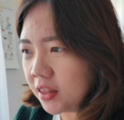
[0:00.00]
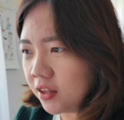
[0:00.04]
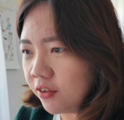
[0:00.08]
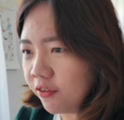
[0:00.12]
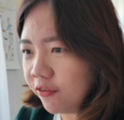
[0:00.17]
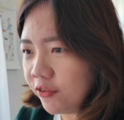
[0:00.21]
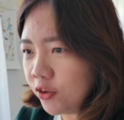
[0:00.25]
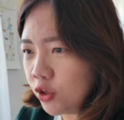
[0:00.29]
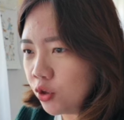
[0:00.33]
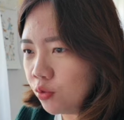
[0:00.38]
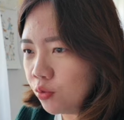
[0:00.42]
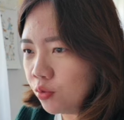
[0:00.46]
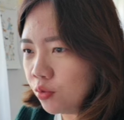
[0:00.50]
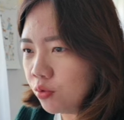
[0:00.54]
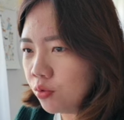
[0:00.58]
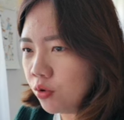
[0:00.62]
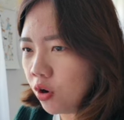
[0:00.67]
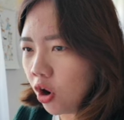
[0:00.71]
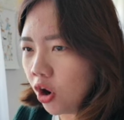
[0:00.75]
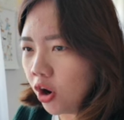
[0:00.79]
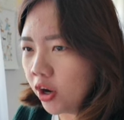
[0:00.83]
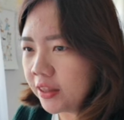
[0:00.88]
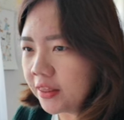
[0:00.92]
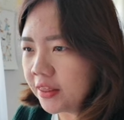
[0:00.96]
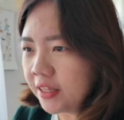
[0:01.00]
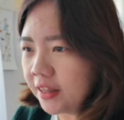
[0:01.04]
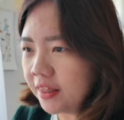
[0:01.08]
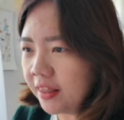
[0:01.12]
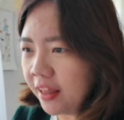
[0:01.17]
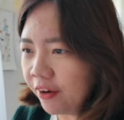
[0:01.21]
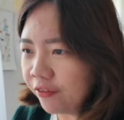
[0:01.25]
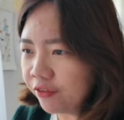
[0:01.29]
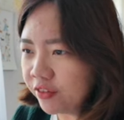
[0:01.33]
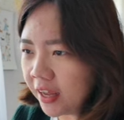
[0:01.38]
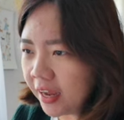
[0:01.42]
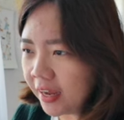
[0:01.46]
the view on the
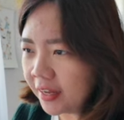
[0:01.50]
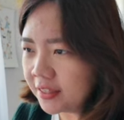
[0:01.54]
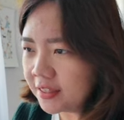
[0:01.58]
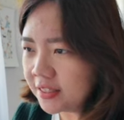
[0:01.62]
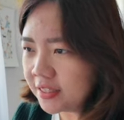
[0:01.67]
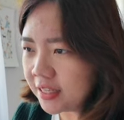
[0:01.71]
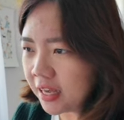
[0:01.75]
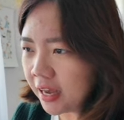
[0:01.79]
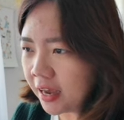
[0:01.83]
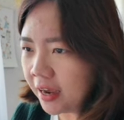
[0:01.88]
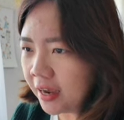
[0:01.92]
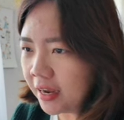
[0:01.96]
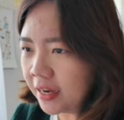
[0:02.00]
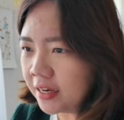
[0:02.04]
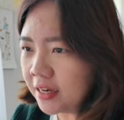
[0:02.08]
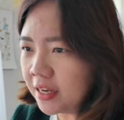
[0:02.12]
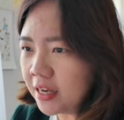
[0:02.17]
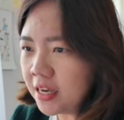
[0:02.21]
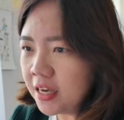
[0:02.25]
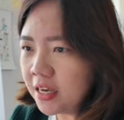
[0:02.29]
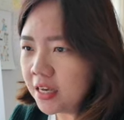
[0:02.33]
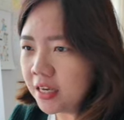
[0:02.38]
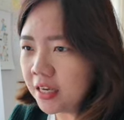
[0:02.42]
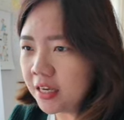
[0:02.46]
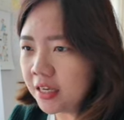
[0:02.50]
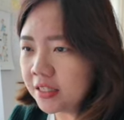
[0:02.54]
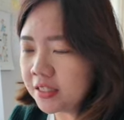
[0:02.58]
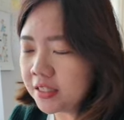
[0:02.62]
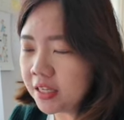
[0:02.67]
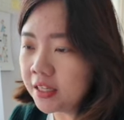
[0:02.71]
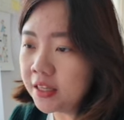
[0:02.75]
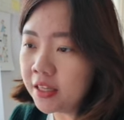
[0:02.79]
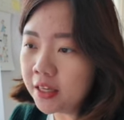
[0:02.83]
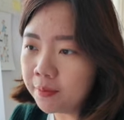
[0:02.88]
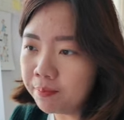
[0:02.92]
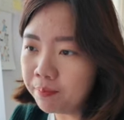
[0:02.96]
left-hand side is
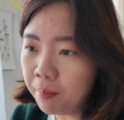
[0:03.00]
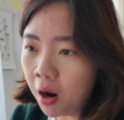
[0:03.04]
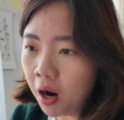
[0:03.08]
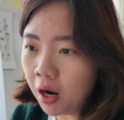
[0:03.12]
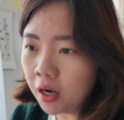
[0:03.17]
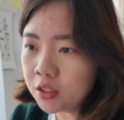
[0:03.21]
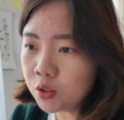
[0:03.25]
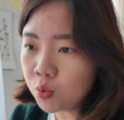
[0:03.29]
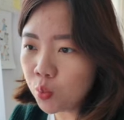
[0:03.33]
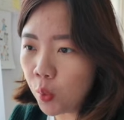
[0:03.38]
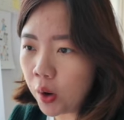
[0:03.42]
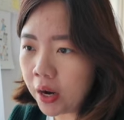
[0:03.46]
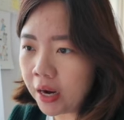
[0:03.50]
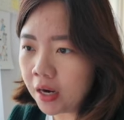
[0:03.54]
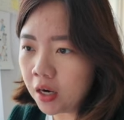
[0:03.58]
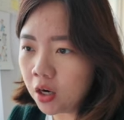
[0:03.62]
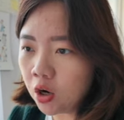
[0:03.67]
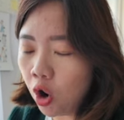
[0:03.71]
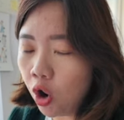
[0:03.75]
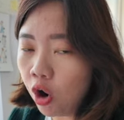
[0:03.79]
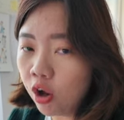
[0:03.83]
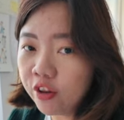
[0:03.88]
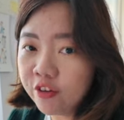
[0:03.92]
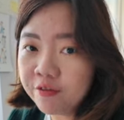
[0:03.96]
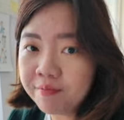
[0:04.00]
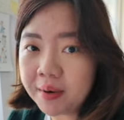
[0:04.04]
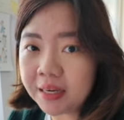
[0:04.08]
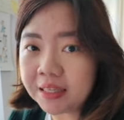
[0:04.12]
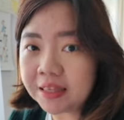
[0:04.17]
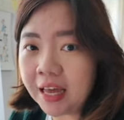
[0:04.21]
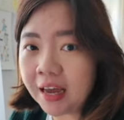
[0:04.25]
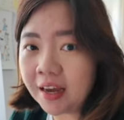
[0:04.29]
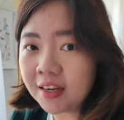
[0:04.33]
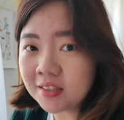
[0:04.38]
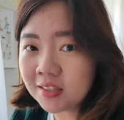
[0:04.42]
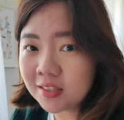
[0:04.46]
an inbox where all of my
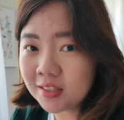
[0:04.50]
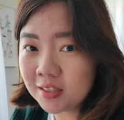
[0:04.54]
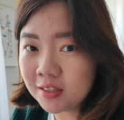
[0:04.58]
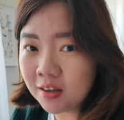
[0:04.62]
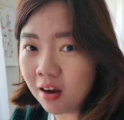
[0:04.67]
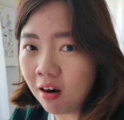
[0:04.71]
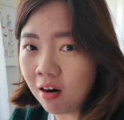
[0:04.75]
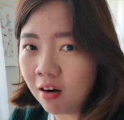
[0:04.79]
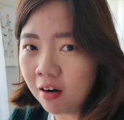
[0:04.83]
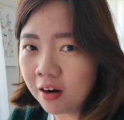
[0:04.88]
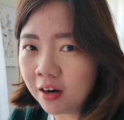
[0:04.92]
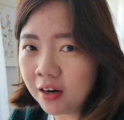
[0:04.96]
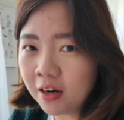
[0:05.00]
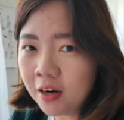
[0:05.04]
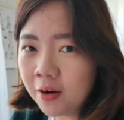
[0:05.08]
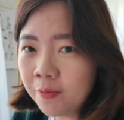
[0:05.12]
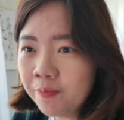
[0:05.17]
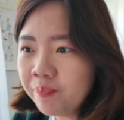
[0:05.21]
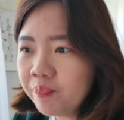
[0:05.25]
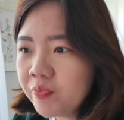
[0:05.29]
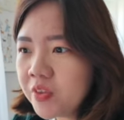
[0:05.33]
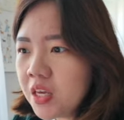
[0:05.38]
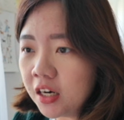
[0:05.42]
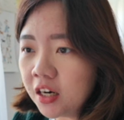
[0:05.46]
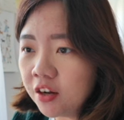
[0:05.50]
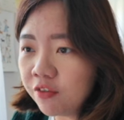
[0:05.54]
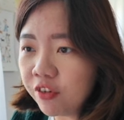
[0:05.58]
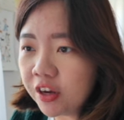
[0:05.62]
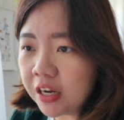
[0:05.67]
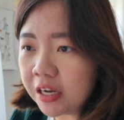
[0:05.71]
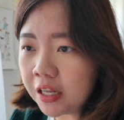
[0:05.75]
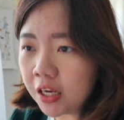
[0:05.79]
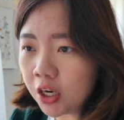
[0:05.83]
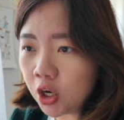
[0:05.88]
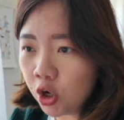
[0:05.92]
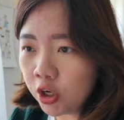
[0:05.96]
tasks are. Then if I
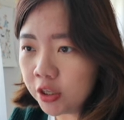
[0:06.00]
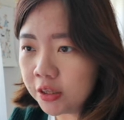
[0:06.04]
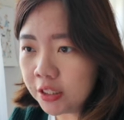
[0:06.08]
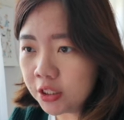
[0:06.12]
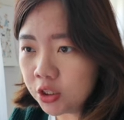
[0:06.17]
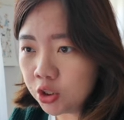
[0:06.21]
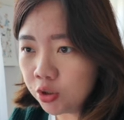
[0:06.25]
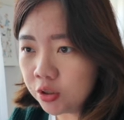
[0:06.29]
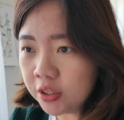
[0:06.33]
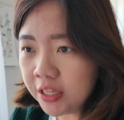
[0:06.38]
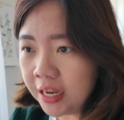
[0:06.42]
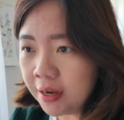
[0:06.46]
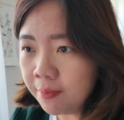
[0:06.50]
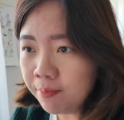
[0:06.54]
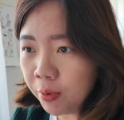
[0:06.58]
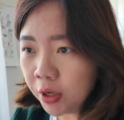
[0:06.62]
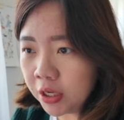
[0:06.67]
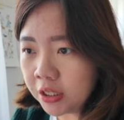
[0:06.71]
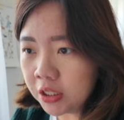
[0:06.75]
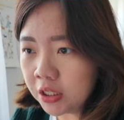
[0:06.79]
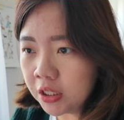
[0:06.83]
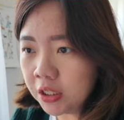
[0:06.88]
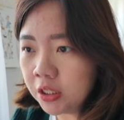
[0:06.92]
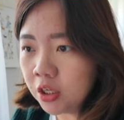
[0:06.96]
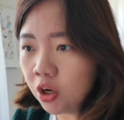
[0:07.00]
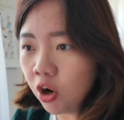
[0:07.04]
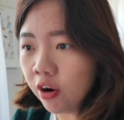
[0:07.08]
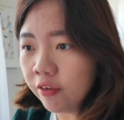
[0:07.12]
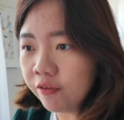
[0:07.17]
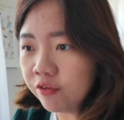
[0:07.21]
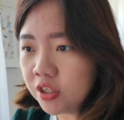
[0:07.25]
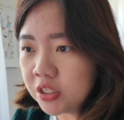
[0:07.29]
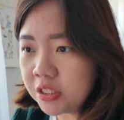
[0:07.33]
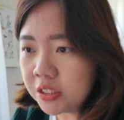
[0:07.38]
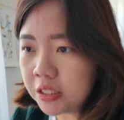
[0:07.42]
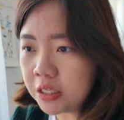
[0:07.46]
click on the Today button,
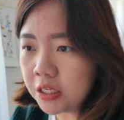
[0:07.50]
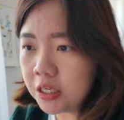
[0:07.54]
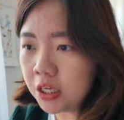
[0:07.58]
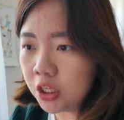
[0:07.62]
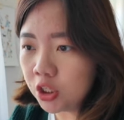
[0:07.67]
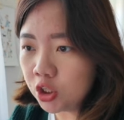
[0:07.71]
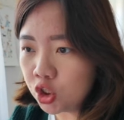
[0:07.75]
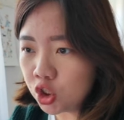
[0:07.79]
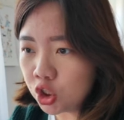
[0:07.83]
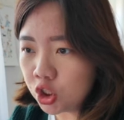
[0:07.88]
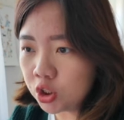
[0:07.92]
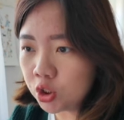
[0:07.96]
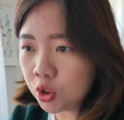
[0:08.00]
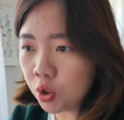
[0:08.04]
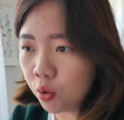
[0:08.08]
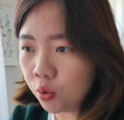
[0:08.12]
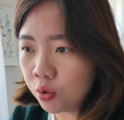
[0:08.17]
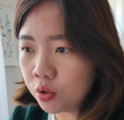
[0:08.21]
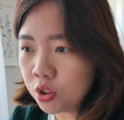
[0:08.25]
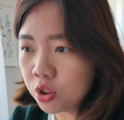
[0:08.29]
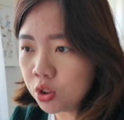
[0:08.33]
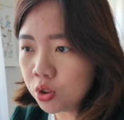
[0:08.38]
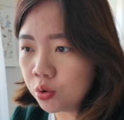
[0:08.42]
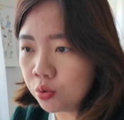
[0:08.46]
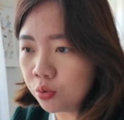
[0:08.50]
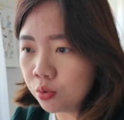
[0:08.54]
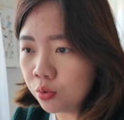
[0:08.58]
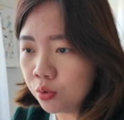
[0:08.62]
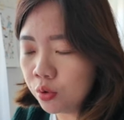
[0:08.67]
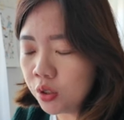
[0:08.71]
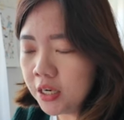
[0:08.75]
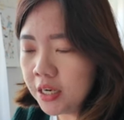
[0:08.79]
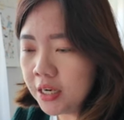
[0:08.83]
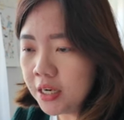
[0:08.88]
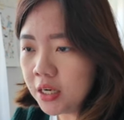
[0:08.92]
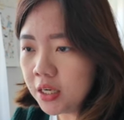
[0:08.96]
obviously it just goes
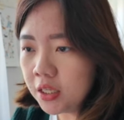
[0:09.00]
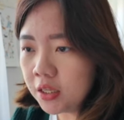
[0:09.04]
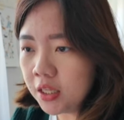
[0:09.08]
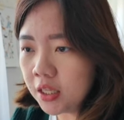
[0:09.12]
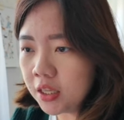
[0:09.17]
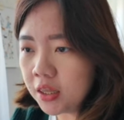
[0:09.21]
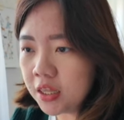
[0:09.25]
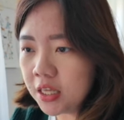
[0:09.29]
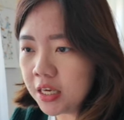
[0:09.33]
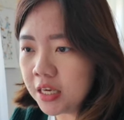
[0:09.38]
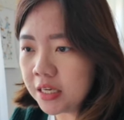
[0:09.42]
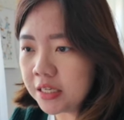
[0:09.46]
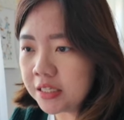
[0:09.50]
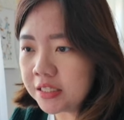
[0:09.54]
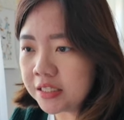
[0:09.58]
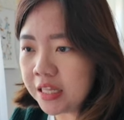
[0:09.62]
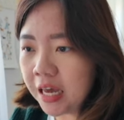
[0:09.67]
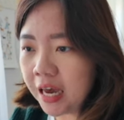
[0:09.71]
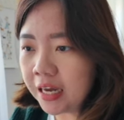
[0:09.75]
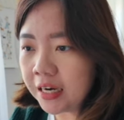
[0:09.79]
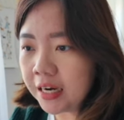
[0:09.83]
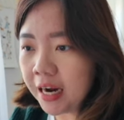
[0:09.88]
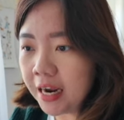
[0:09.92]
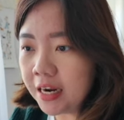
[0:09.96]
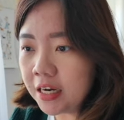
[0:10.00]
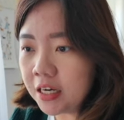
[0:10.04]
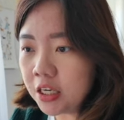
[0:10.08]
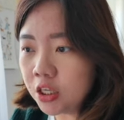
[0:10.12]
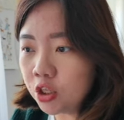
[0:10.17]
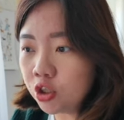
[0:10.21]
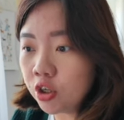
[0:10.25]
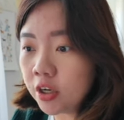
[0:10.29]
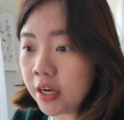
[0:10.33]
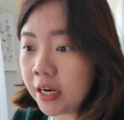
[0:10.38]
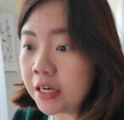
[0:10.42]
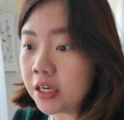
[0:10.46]
to the things that I
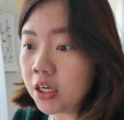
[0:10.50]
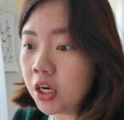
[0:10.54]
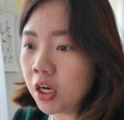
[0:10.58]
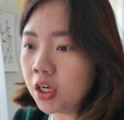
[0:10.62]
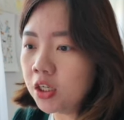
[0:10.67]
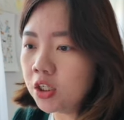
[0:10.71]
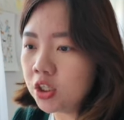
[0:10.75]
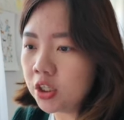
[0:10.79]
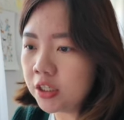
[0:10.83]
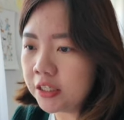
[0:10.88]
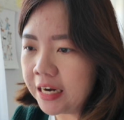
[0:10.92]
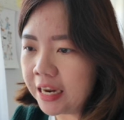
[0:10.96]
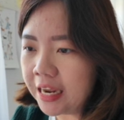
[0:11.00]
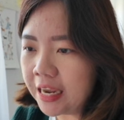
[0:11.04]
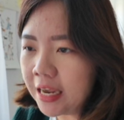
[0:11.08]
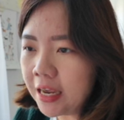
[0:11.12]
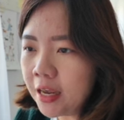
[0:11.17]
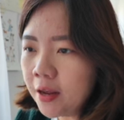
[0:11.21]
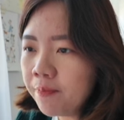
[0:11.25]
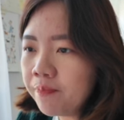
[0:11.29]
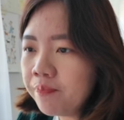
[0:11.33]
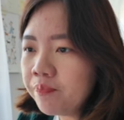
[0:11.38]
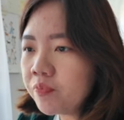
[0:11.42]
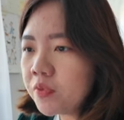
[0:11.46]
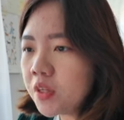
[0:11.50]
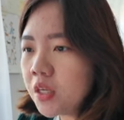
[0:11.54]
need to get done today.